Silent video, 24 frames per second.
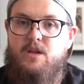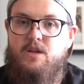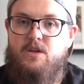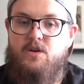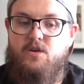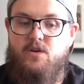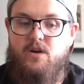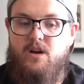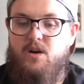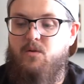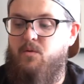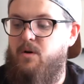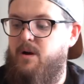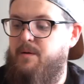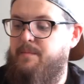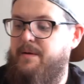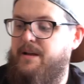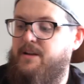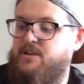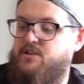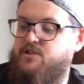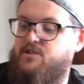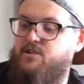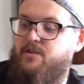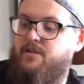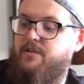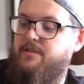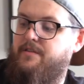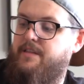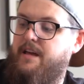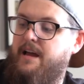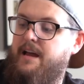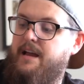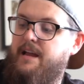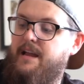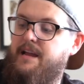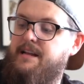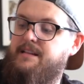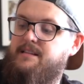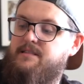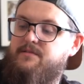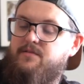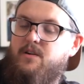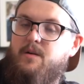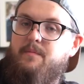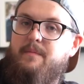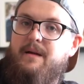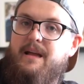you're going to want to make sure that it's
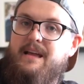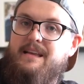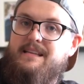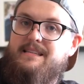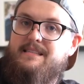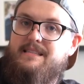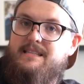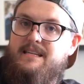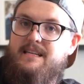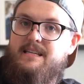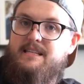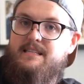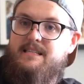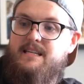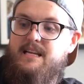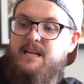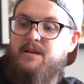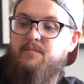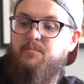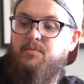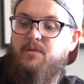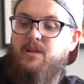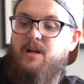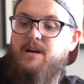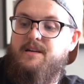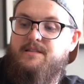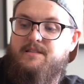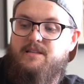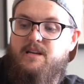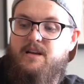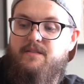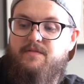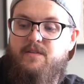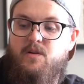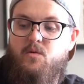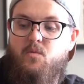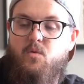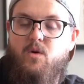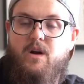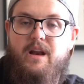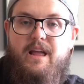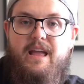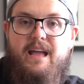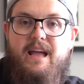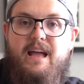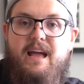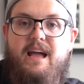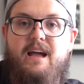from a 16 plus if you want
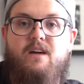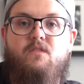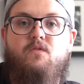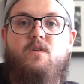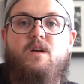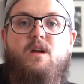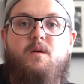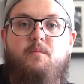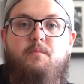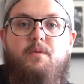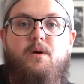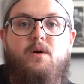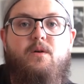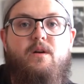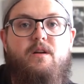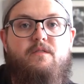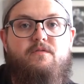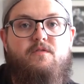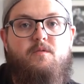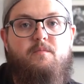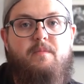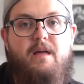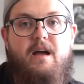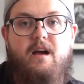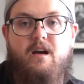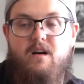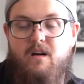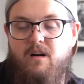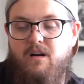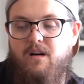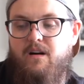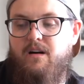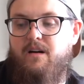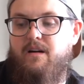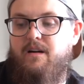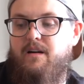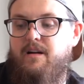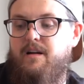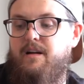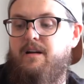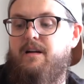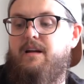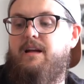to get every component from that car,